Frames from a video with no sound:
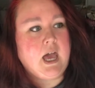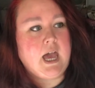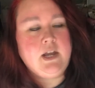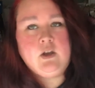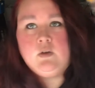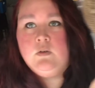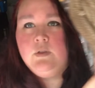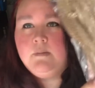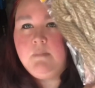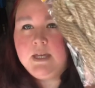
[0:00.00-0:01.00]
I know
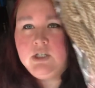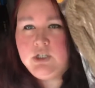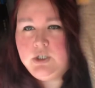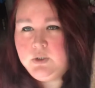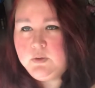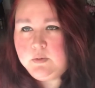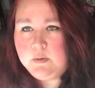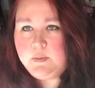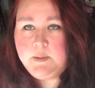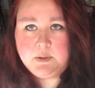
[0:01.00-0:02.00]
the mesh tube,
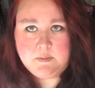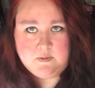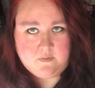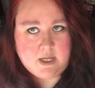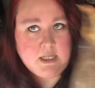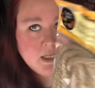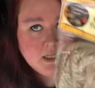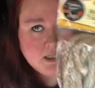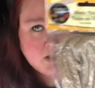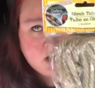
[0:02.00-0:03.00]
people have been finding it in the